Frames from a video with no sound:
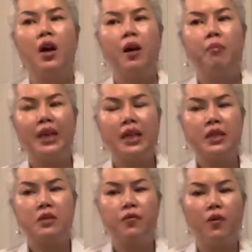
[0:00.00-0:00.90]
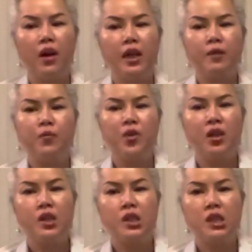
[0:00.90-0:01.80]
but this one,
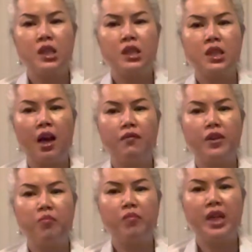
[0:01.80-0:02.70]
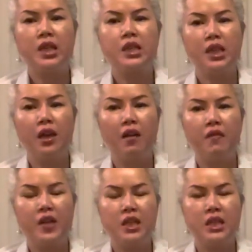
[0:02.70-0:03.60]
she start with me, she
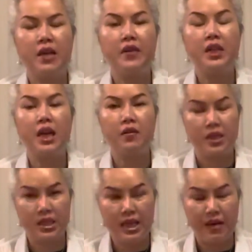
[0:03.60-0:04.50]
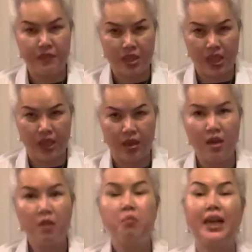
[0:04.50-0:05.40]
already 700 something.
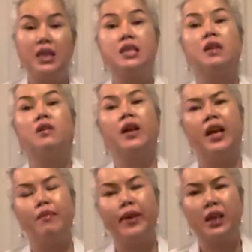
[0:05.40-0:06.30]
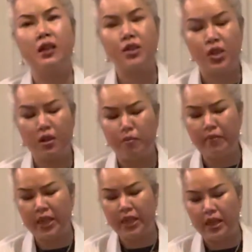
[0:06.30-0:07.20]
But it's okay because she
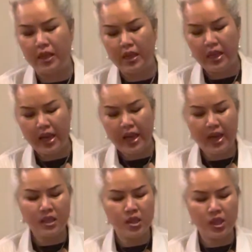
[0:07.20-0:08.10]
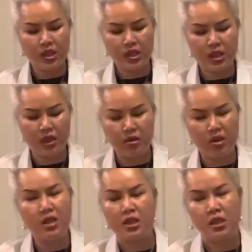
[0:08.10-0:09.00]
committed. And she's,
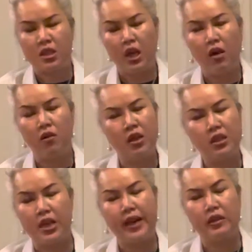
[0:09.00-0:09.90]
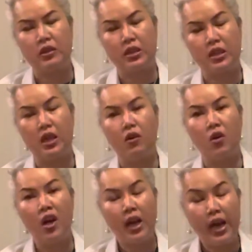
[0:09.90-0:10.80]
it's just slow, her channel is slow.
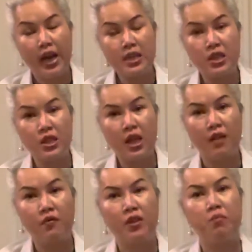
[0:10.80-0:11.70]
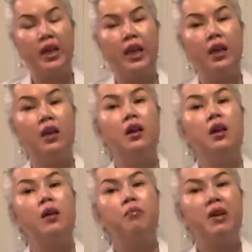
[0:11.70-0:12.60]
And she start with me
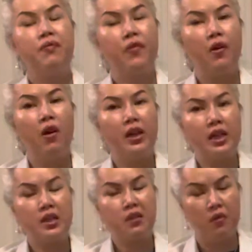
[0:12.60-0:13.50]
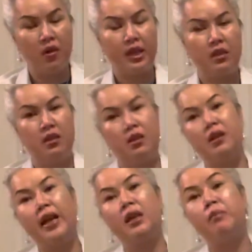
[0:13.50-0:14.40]
before this one,
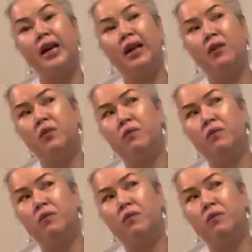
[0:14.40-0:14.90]
like about